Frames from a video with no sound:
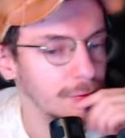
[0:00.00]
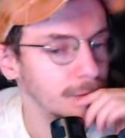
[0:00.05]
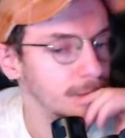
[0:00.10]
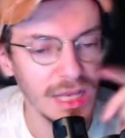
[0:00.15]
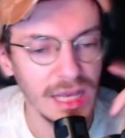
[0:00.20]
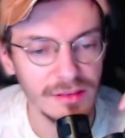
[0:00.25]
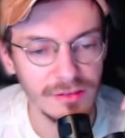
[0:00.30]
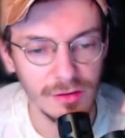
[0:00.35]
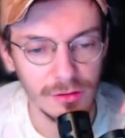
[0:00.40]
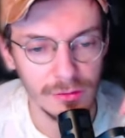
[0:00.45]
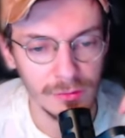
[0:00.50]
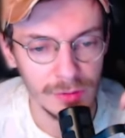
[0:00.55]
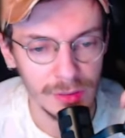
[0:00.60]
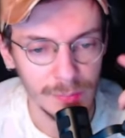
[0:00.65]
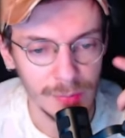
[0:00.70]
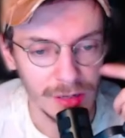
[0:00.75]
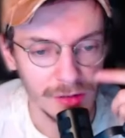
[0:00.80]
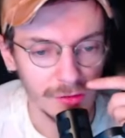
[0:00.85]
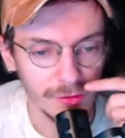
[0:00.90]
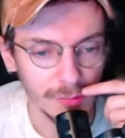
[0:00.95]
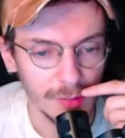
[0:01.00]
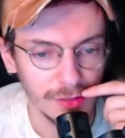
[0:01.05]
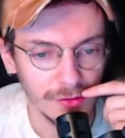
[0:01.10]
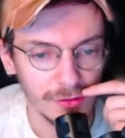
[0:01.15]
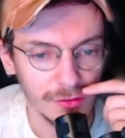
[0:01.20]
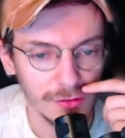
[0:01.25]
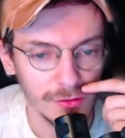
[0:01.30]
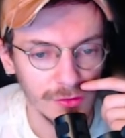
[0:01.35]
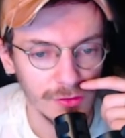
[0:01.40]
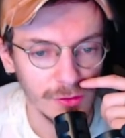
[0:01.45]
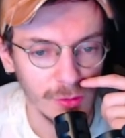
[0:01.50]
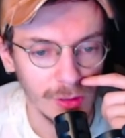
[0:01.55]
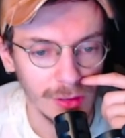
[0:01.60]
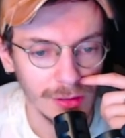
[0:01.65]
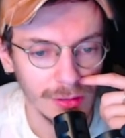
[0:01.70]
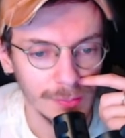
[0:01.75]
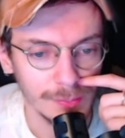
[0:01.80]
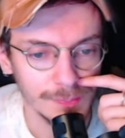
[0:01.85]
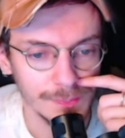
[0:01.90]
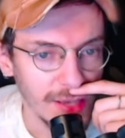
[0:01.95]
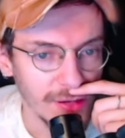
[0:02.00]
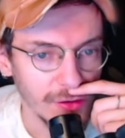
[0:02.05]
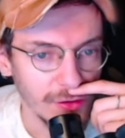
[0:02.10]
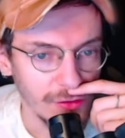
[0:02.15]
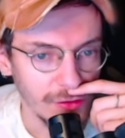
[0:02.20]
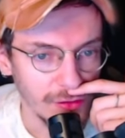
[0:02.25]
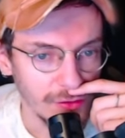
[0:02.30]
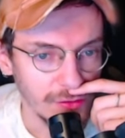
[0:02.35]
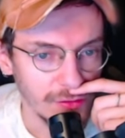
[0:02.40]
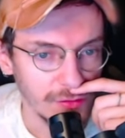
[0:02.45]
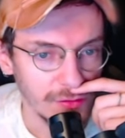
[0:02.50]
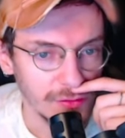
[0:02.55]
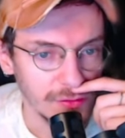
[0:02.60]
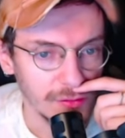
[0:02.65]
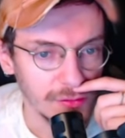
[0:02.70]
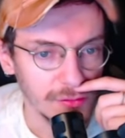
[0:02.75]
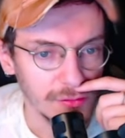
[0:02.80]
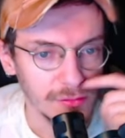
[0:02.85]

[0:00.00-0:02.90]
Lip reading: We'll get to the rebalance patches quickly. 9 Undeads.